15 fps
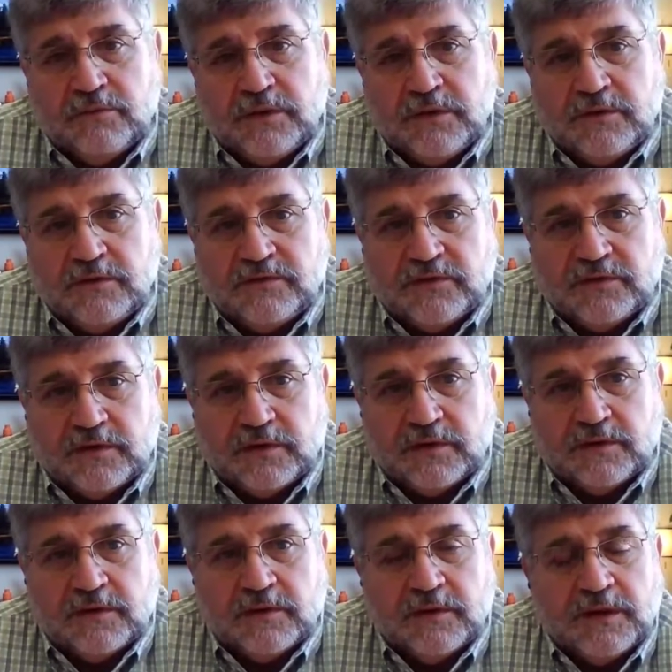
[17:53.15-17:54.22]
We use
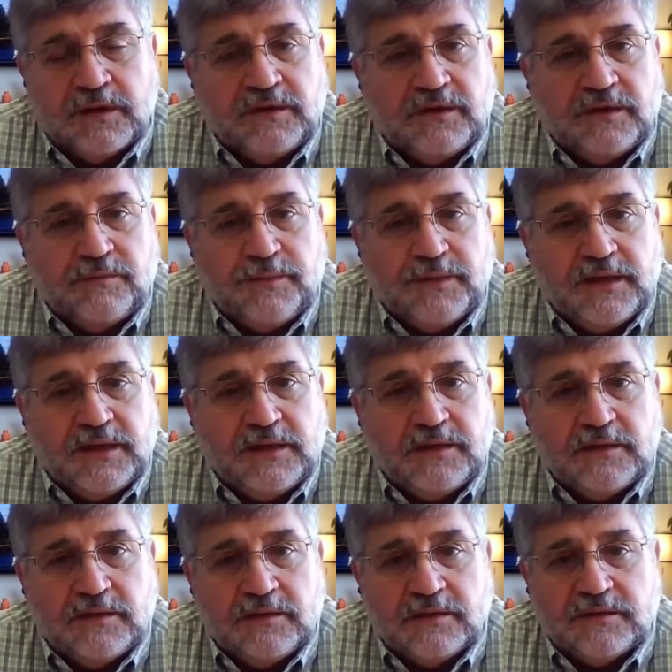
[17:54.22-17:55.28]
uh,
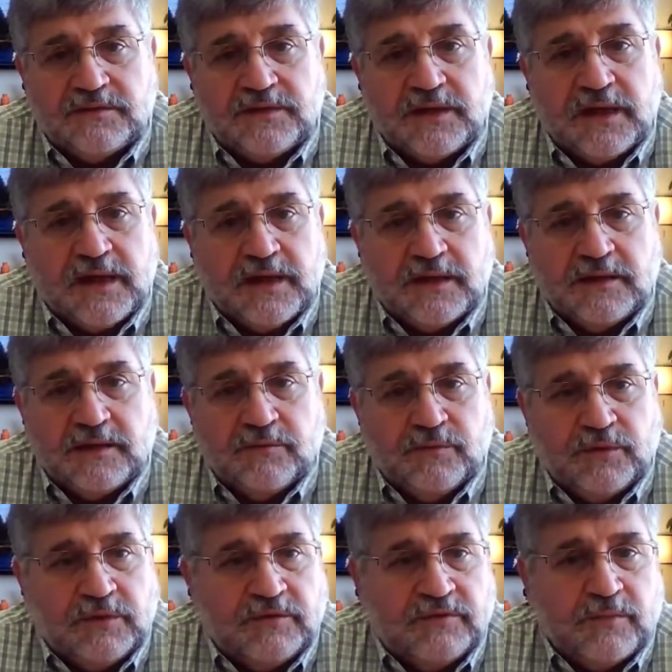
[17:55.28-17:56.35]
NTP, Stag,
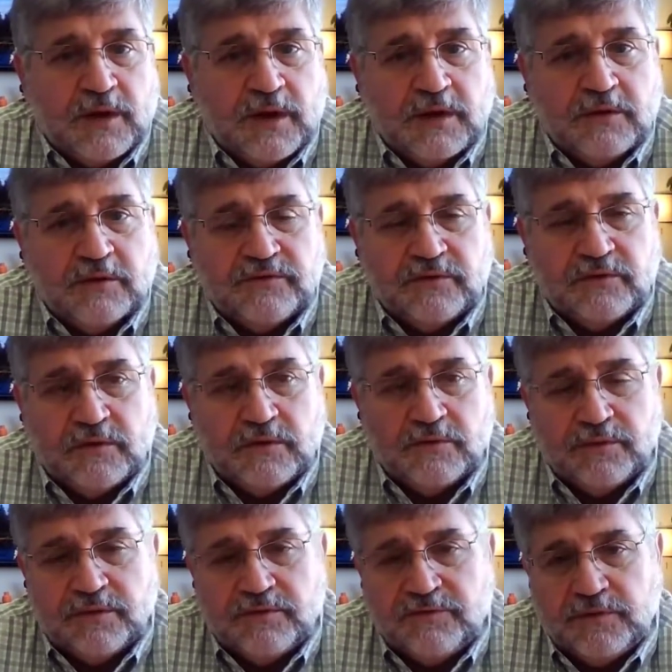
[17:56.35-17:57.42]
and we use Myers
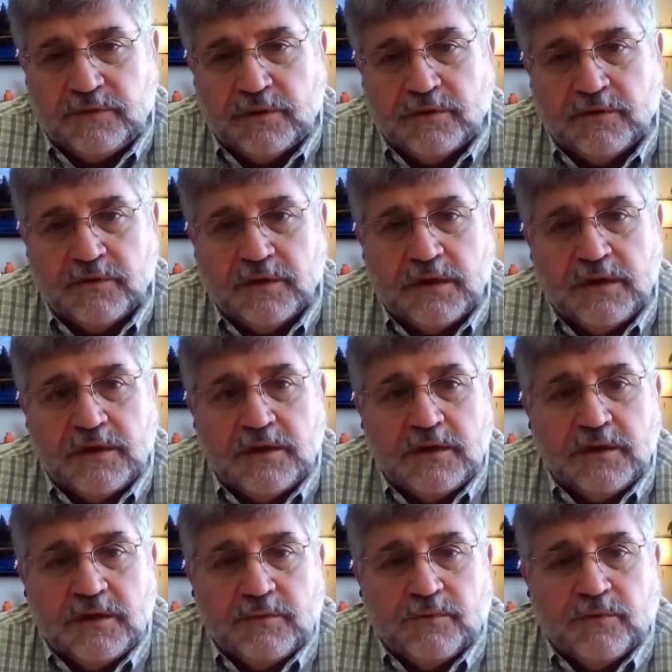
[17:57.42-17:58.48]
along with a few other
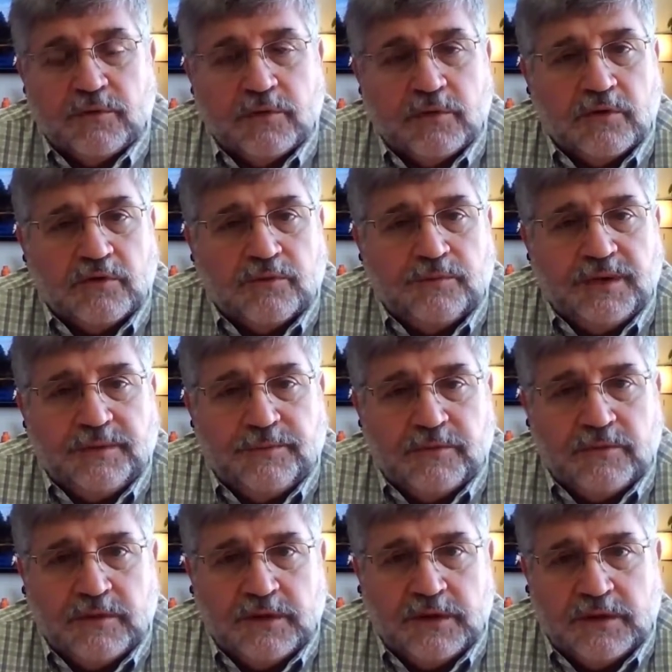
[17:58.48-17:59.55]
more local okay.
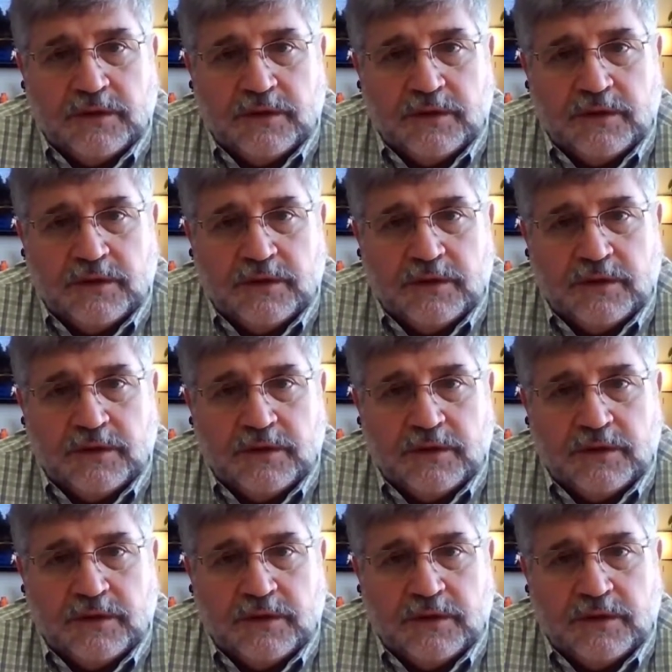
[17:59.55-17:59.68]
people.